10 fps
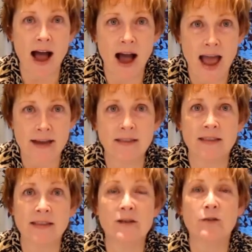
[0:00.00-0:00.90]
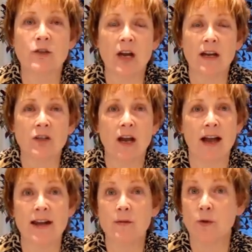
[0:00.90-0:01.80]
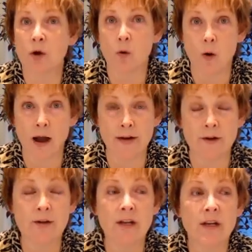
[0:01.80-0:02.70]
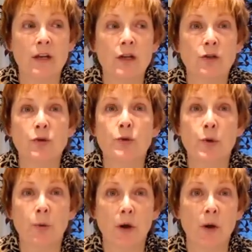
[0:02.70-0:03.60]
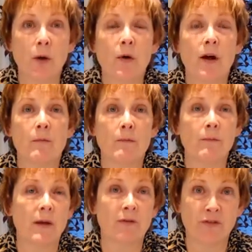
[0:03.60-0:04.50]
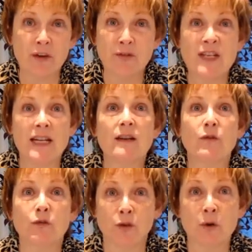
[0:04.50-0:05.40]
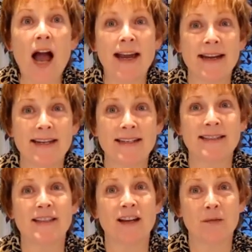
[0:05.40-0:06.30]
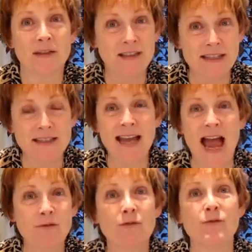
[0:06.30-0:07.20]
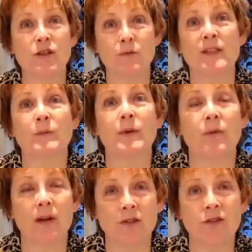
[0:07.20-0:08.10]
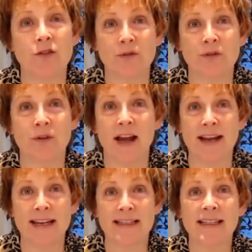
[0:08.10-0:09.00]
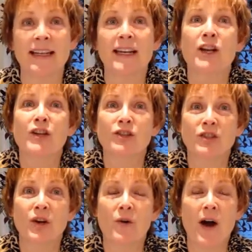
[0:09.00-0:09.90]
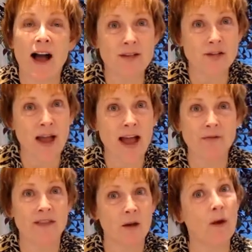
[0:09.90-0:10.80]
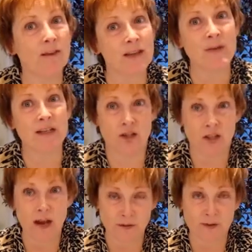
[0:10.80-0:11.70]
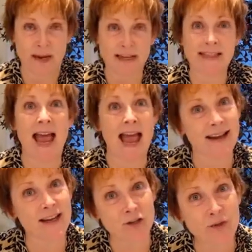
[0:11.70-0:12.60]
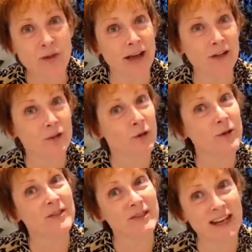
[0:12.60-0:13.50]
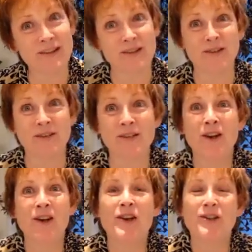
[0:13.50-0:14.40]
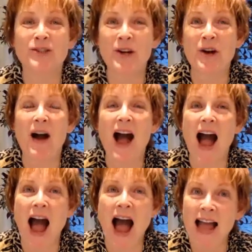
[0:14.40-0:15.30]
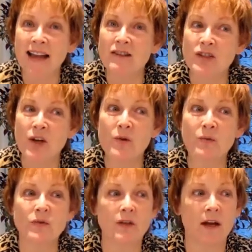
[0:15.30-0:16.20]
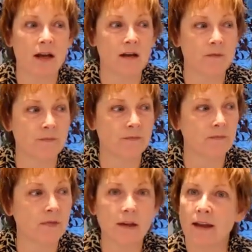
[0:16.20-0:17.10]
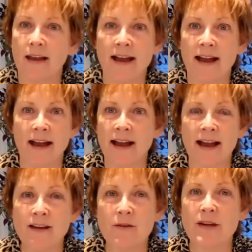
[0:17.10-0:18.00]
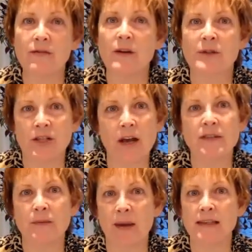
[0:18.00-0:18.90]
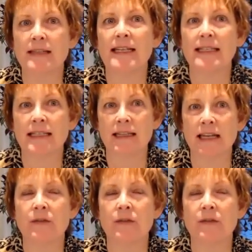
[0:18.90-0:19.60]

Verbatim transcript: As a senior judge, I am required to grow um, fifty varieties, um, at least half of which must be registered varieties. So I do have somewhat limited shelf space, and I do like to grow standards. So I don't, um, I don't give up shelf space easily.